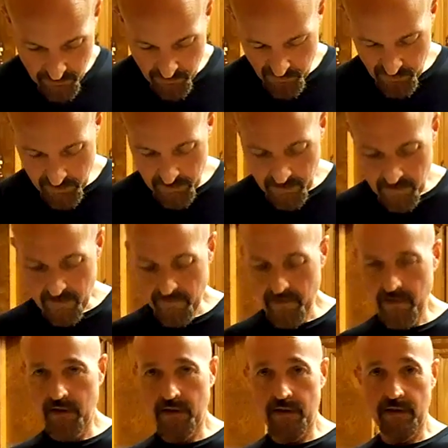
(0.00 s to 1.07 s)
pretty
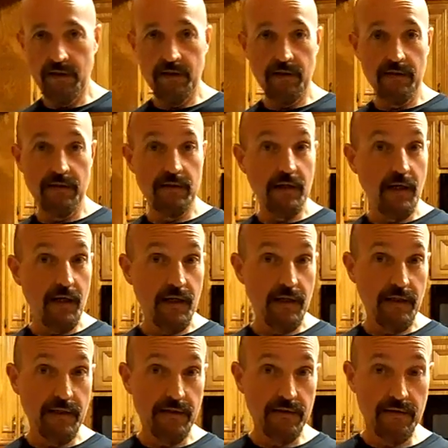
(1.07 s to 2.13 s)
evenly
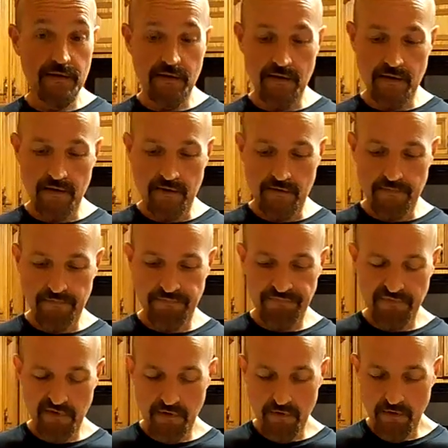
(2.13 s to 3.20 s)
sized
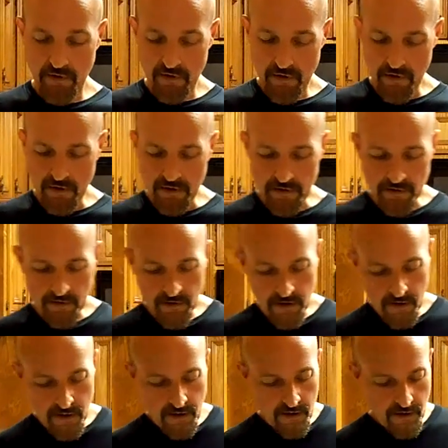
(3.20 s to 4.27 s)
cookies,
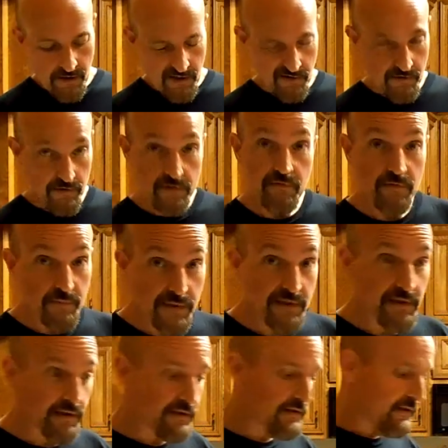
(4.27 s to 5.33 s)
and of course it would be
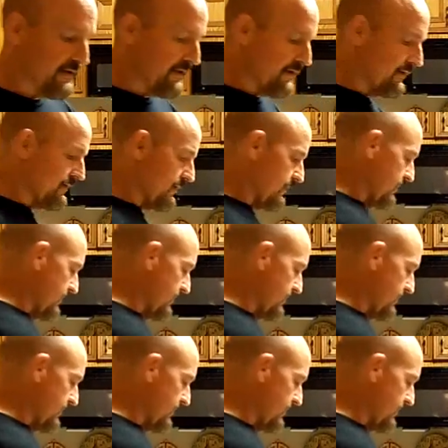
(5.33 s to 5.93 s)
16 in